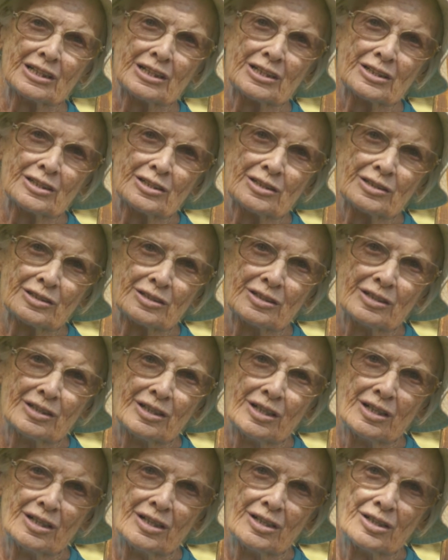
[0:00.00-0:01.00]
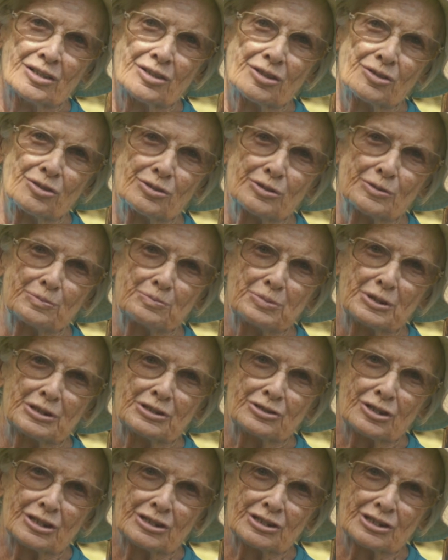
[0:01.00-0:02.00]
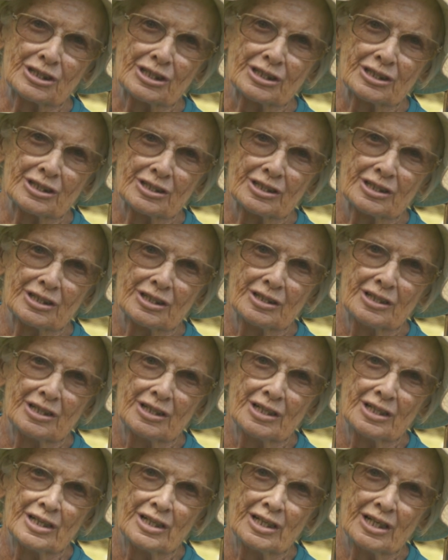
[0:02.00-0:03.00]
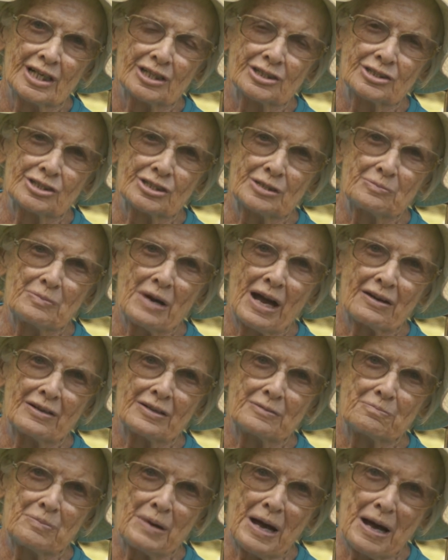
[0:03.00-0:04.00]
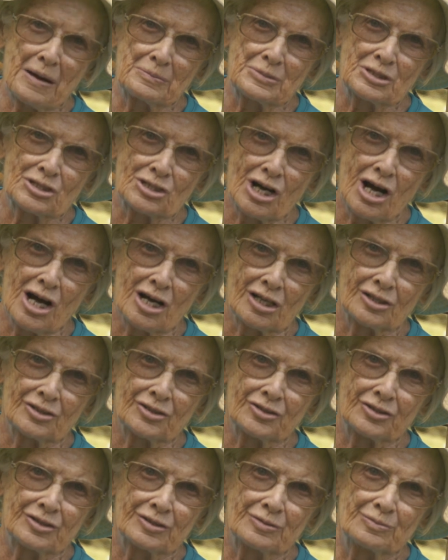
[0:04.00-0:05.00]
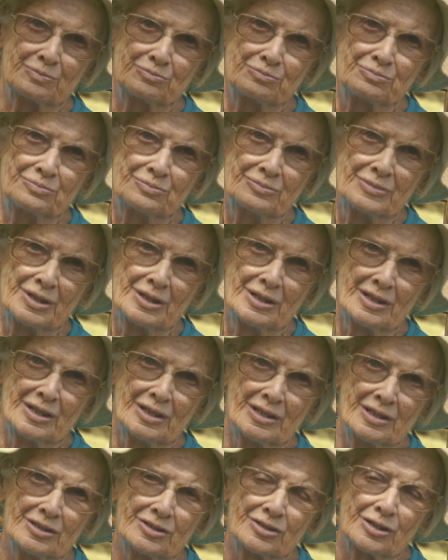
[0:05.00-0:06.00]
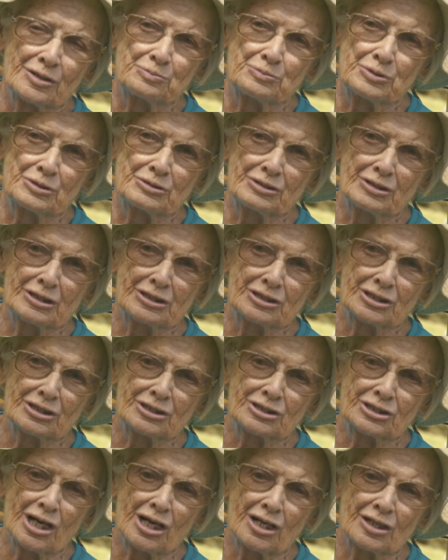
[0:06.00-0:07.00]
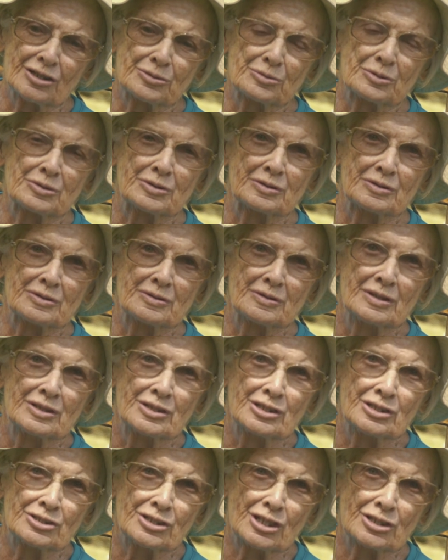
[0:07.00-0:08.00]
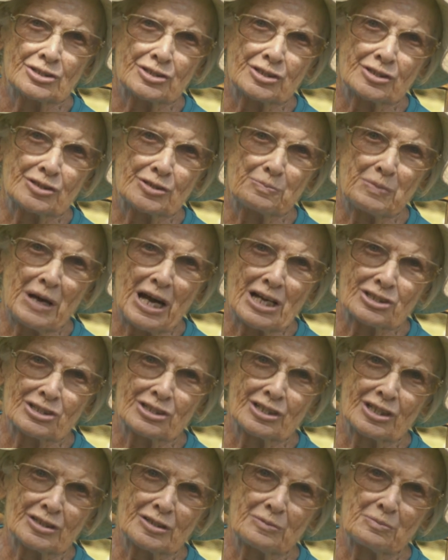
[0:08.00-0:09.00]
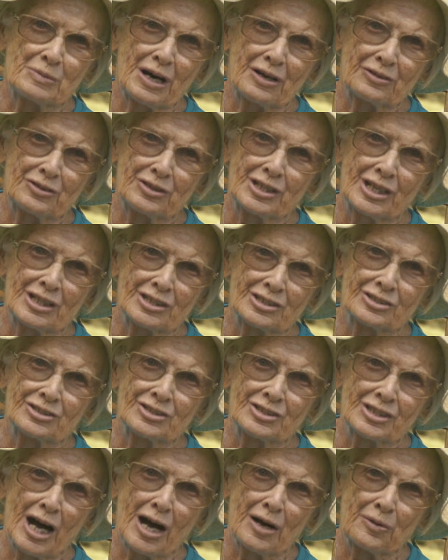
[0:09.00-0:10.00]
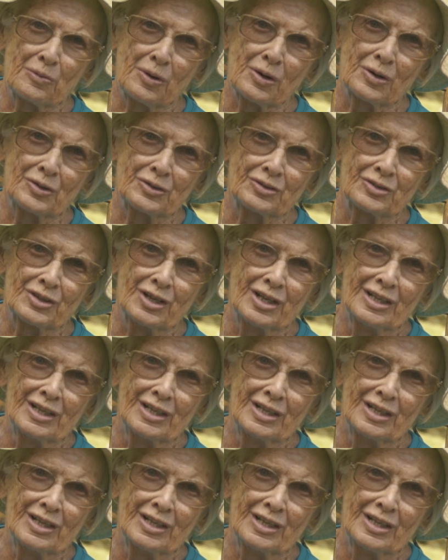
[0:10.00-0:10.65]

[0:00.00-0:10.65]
girl called Patricia and she married Bam Charles. So Patricia Charles was just as passionate about theatre as I was.